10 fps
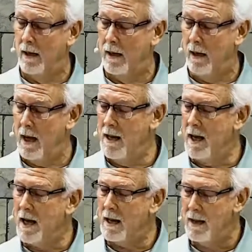And
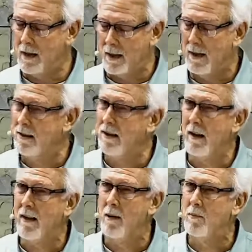yet, to listen to
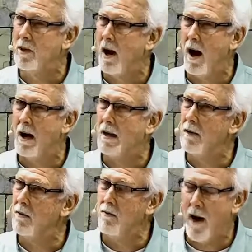them talk and
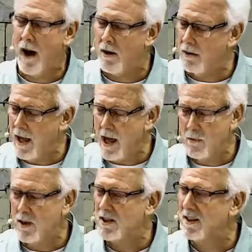the foul
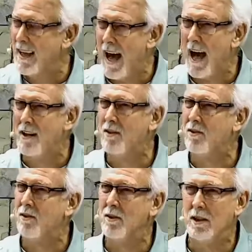language and the
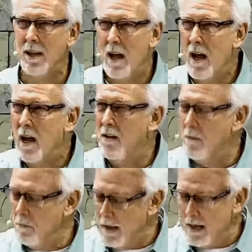attitude and, and the
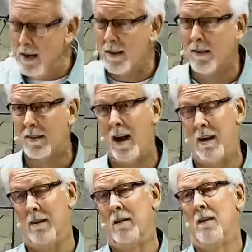meanness is
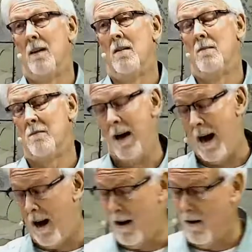like,
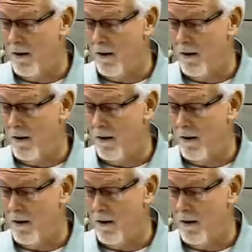wow.